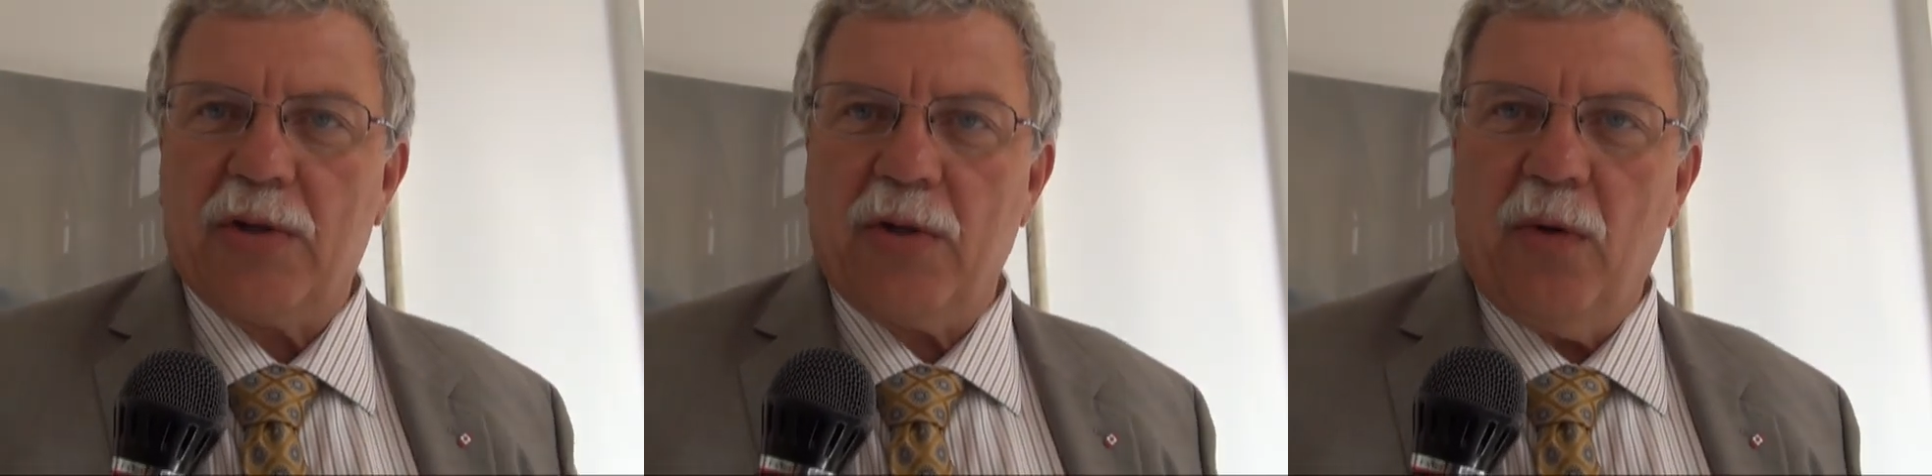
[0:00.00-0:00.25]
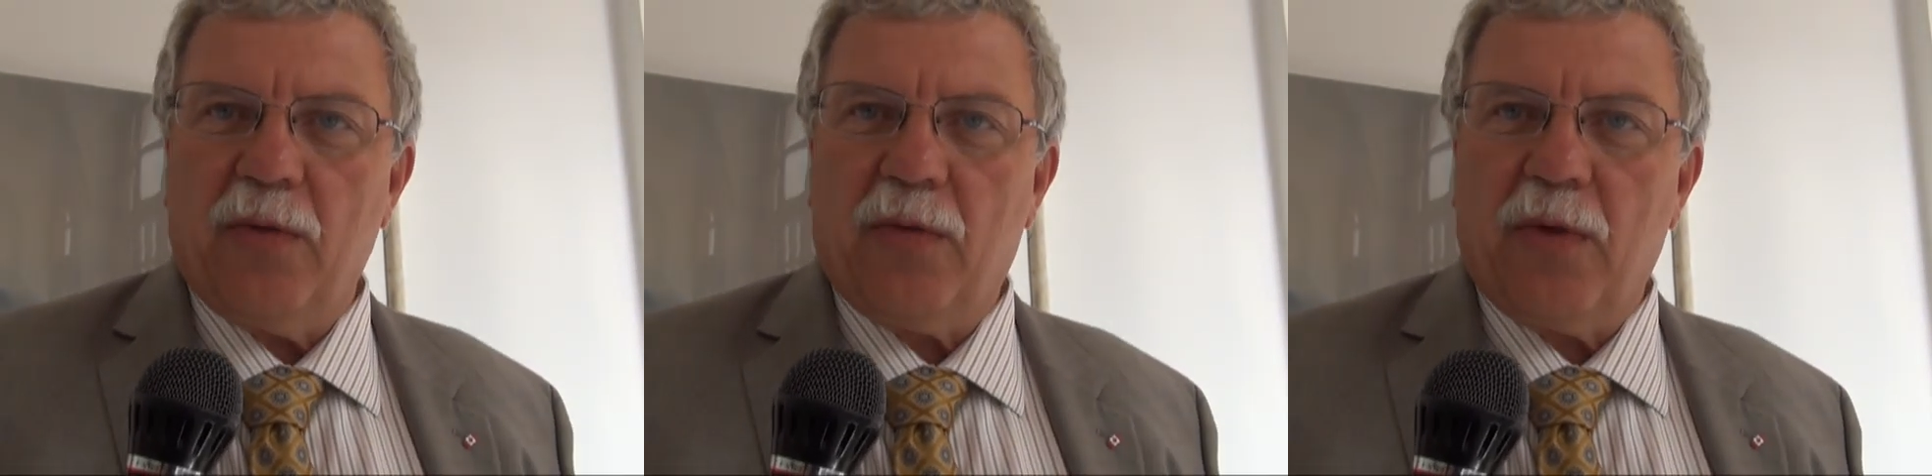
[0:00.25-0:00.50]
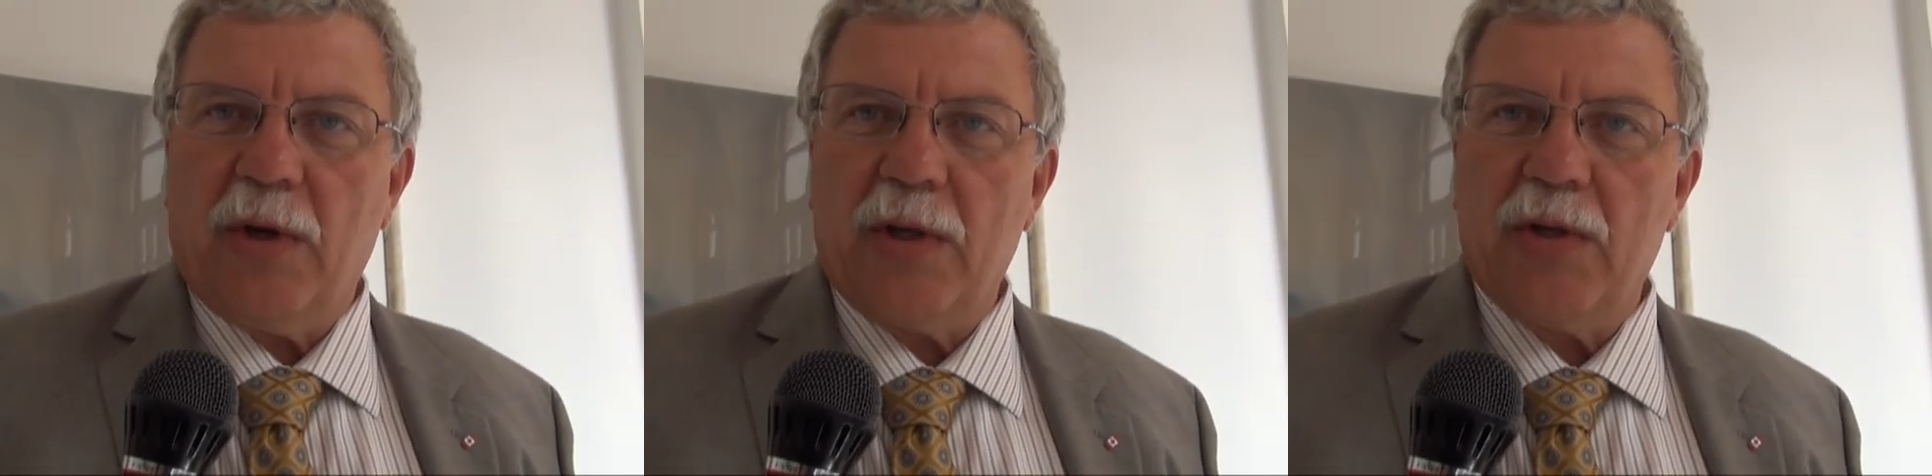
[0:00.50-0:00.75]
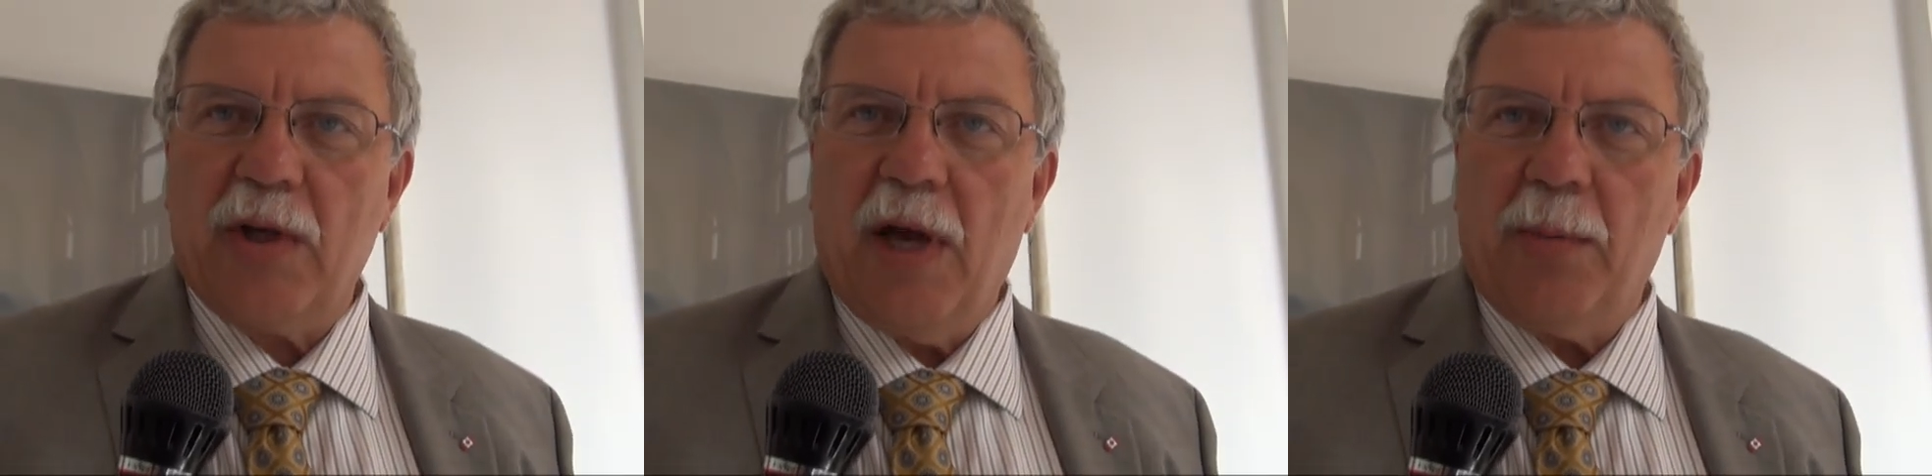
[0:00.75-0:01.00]
zone, for
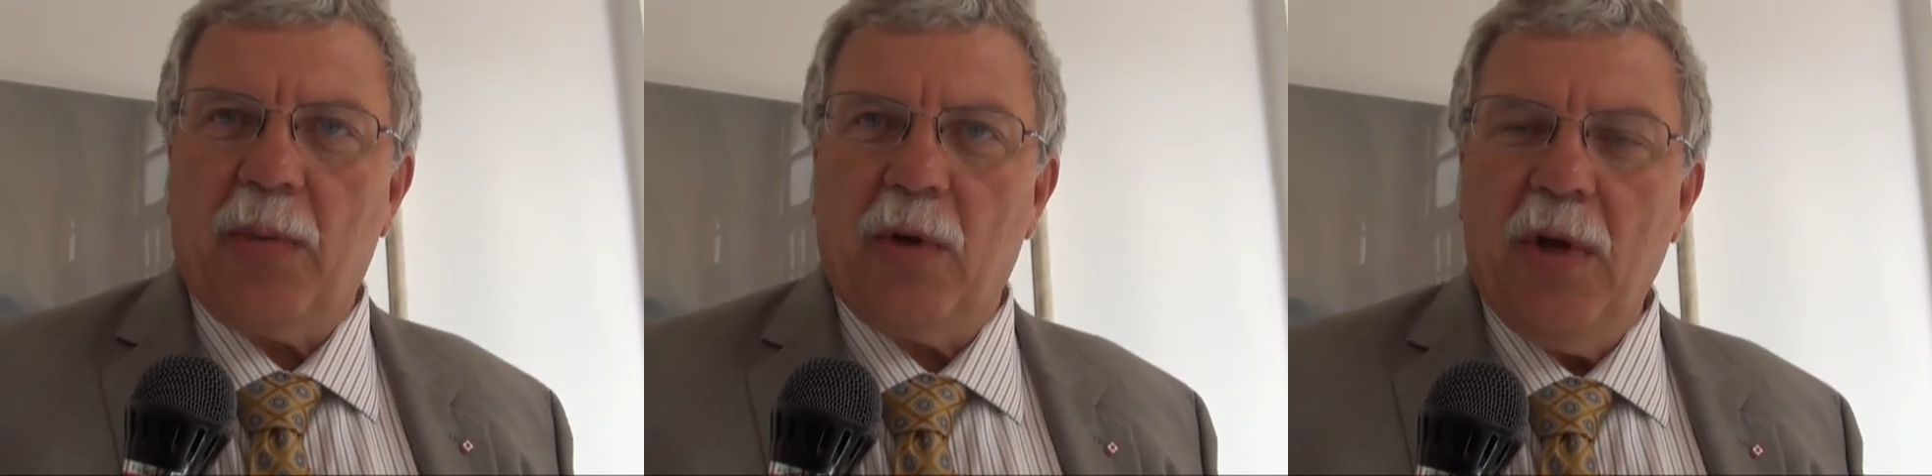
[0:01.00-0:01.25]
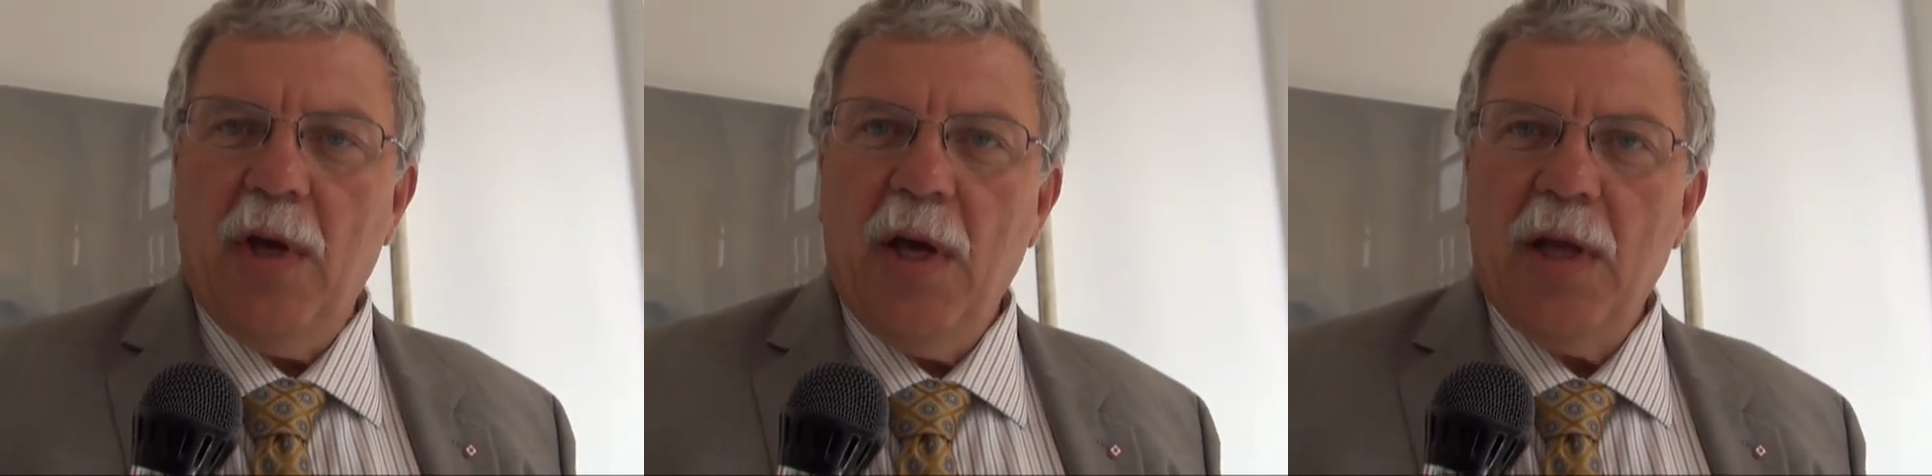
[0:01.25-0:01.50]
example.